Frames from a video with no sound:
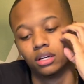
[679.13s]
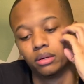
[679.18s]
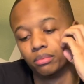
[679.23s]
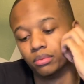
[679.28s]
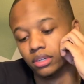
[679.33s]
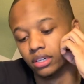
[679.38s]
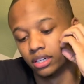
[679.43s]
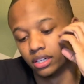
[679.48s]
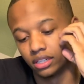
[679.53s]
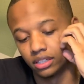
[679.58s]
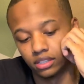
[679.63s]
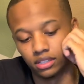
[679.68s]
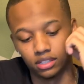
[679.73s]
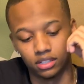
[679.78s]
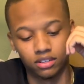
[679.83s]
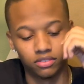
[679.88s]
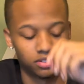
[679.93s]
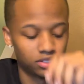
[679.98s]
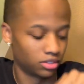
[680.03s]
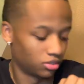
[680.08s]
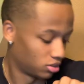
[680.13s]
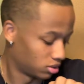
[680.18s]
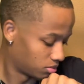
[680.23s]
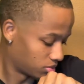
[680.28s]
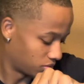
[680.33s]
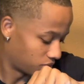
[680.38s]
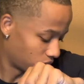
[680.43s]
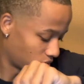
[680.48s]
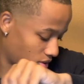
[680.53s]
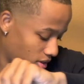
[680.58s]
But I'm gonna do this
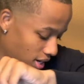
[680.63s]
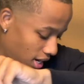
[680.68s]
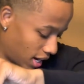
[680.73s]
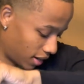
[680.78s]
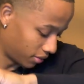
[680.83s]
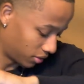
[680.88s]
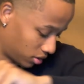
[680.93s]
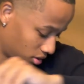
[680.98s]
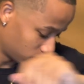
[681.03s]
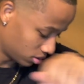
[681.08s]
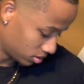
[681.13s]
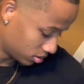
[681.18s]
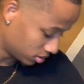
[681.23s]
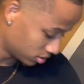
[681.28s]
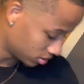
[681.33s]
before and after.